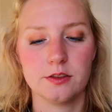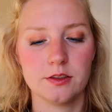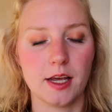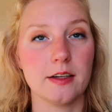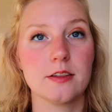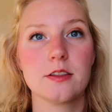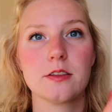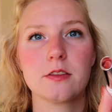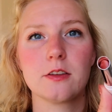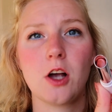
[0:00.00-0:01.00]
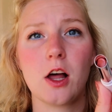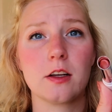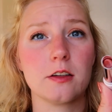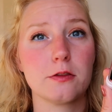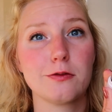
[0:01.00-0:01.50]
scent,
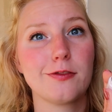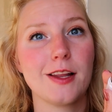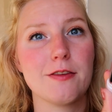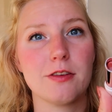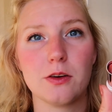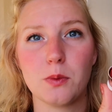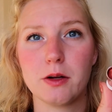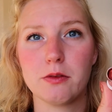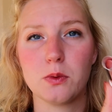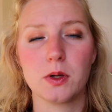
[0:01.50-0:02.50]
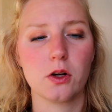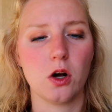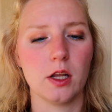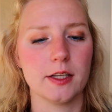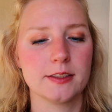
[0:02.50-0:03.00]
color, flavor, whatever you want to
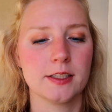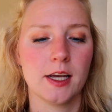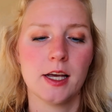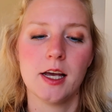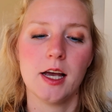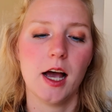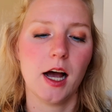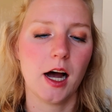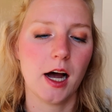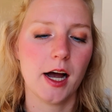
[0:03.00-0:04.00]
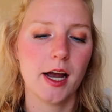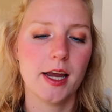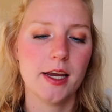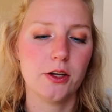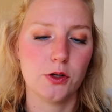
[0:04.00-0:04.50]
call it.
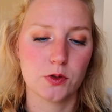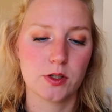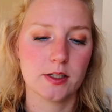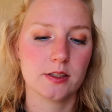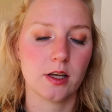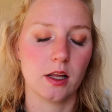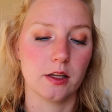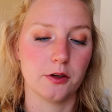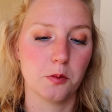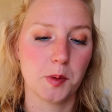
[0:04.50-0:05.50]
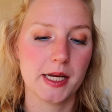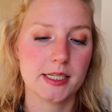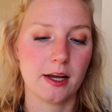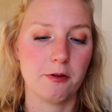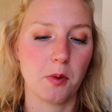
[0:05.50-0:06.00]
I used this a little
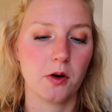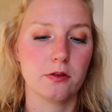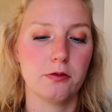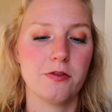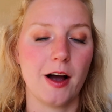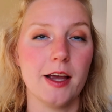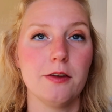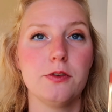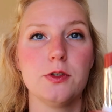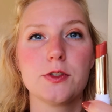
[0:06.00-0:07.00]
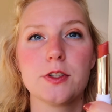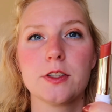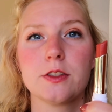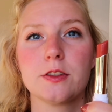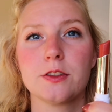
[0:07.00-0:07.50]
bit. I've marked 5
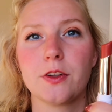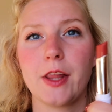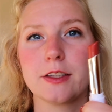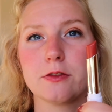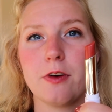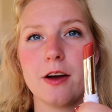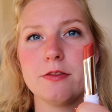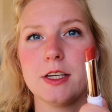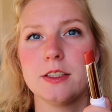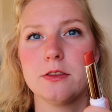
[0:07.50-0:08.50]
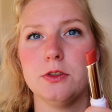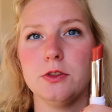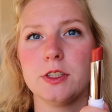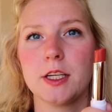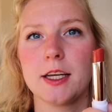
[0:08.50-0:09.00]
uses, so that's 5 days of
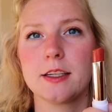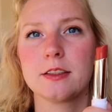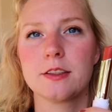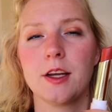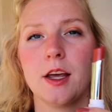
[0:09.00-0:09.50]
using it.